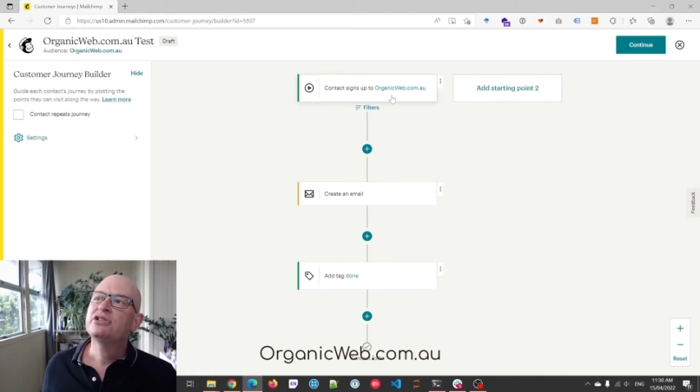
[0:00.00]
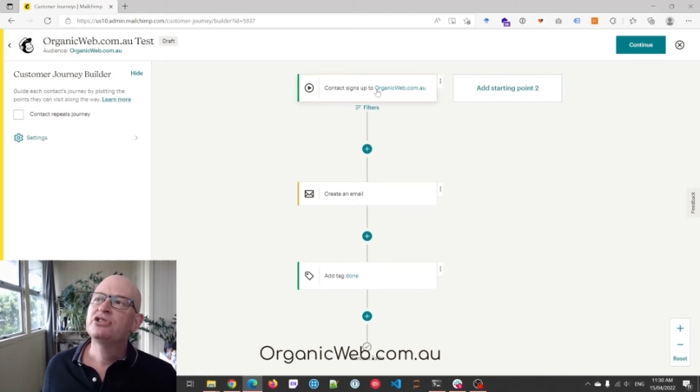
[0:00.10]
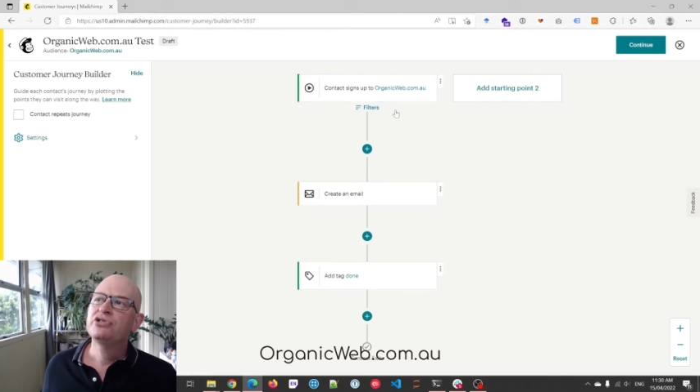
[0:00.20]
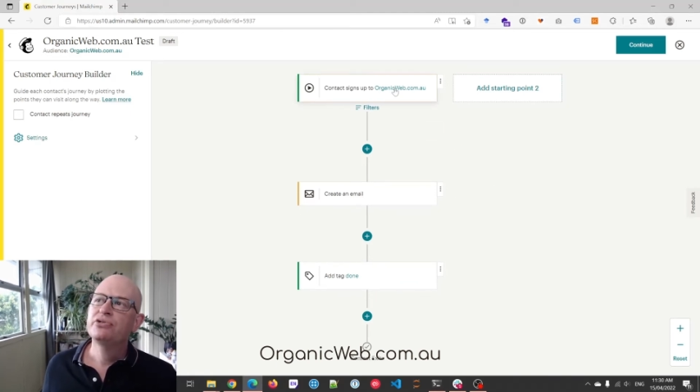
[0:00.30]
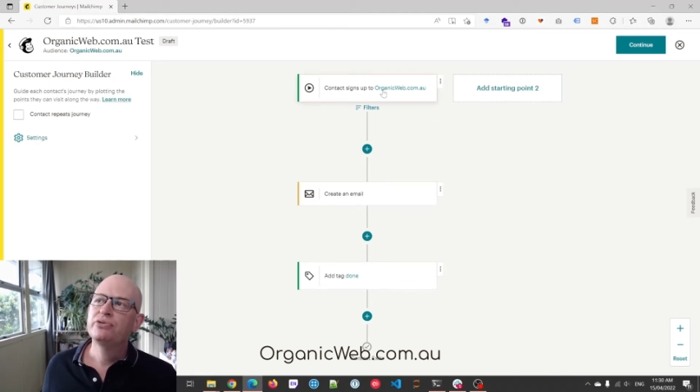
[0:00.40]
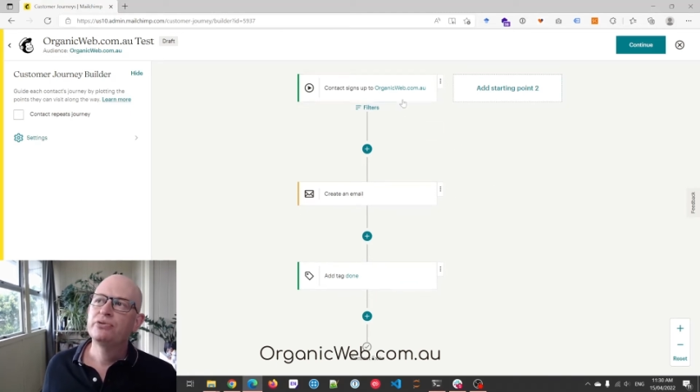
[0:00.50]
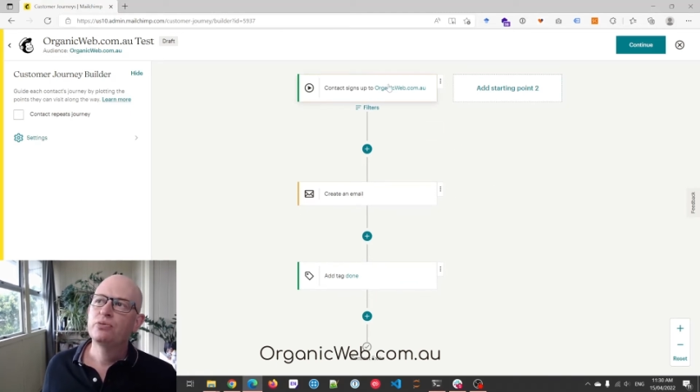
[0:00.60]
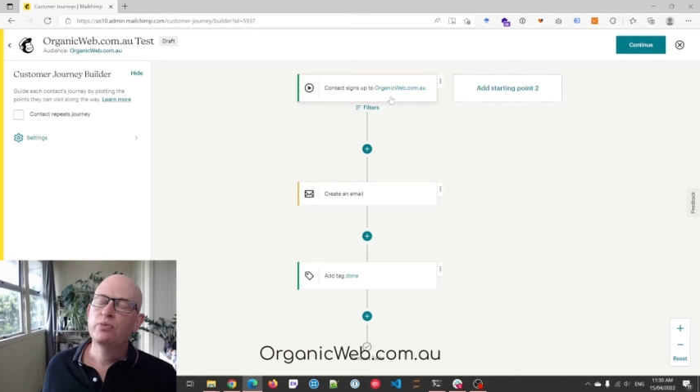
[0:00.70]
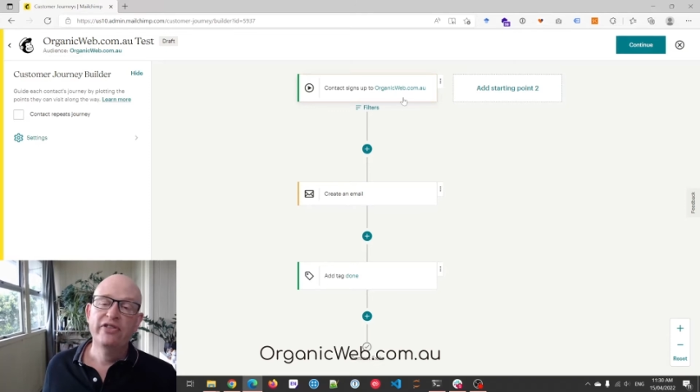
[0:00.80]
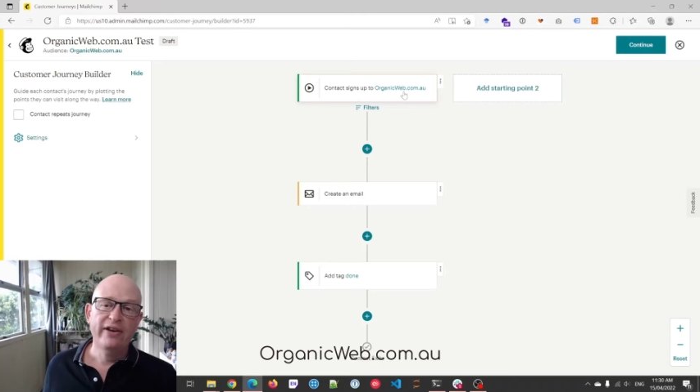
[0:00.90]
to
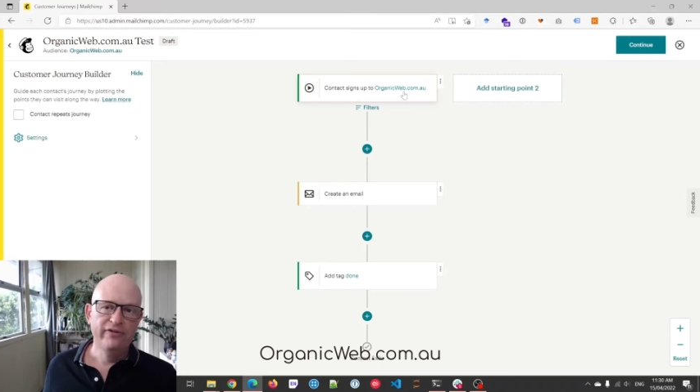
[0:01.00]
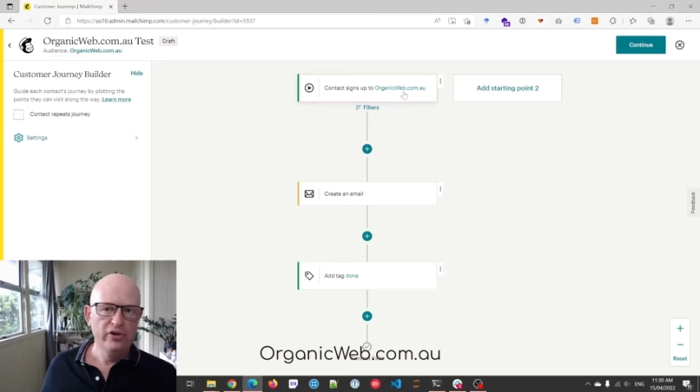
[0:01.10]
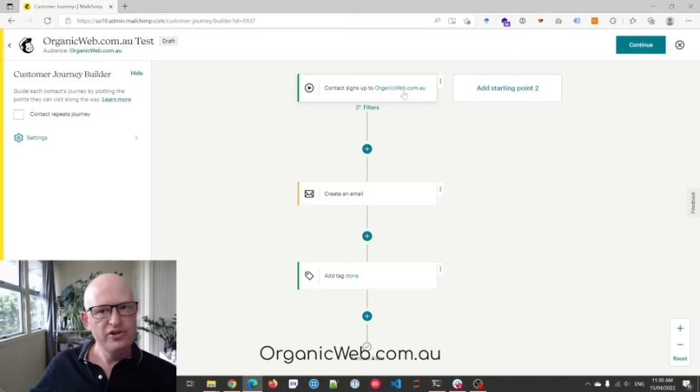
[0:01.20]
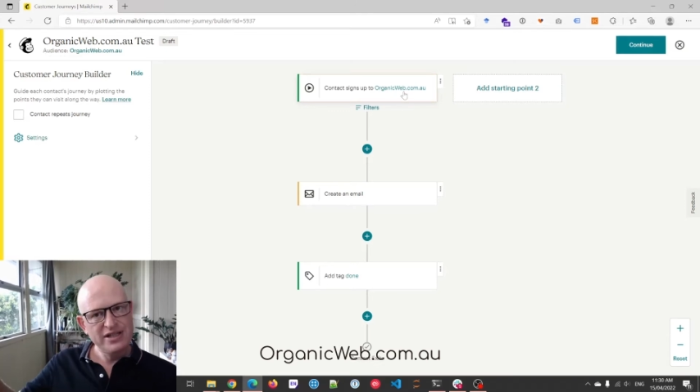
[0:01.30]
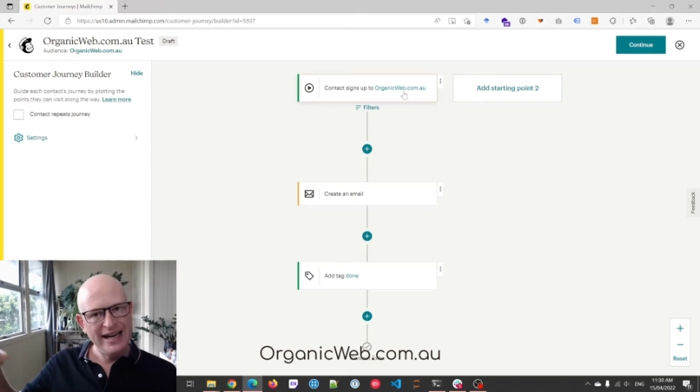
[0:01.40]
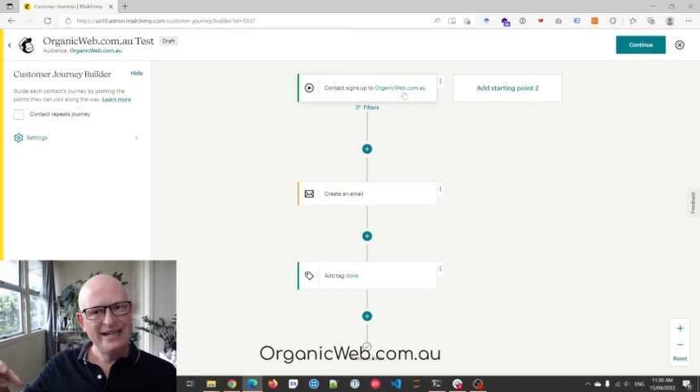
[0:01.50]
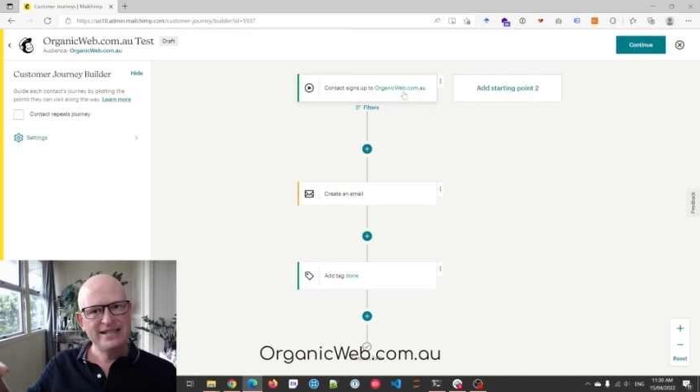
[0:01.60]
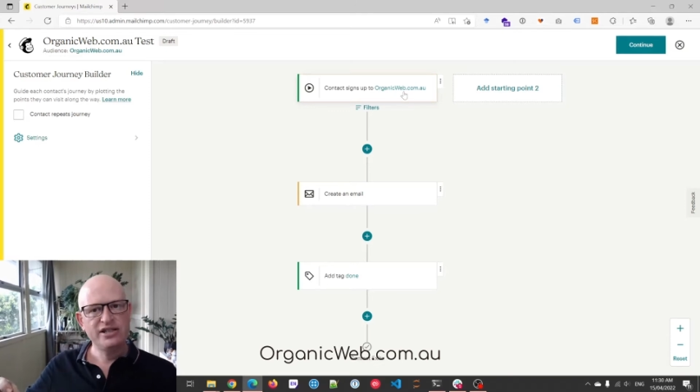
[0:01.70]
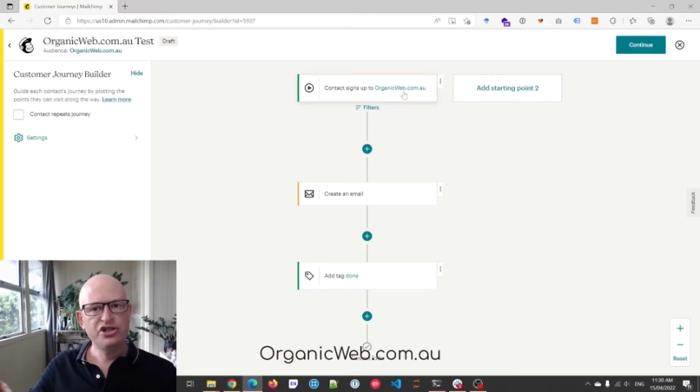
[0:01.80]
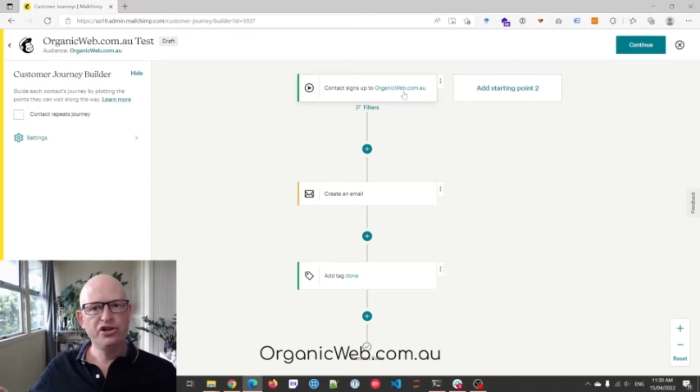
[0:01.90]
where they first
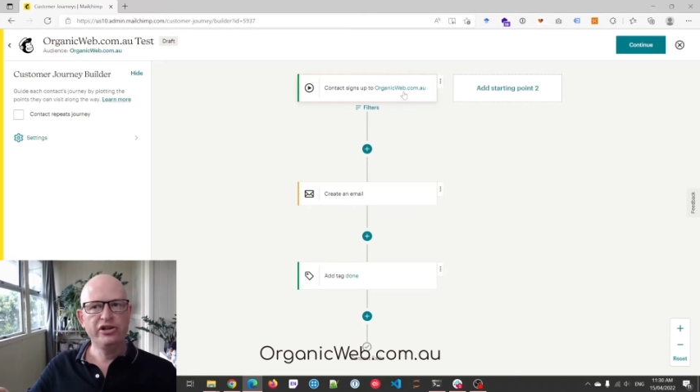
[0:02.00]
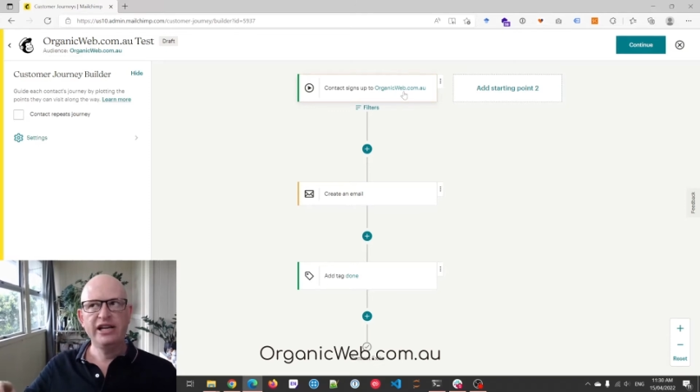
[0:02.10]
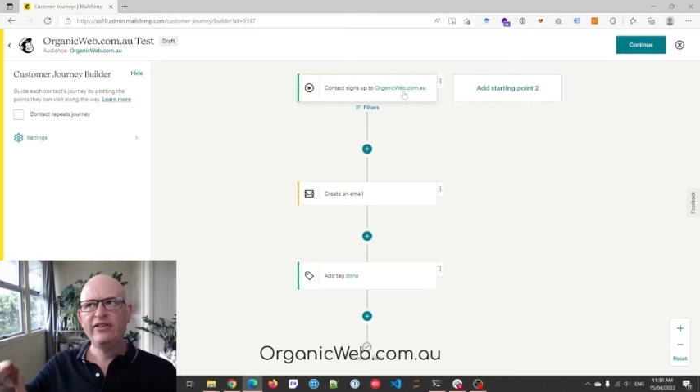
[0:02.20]
enter the journey,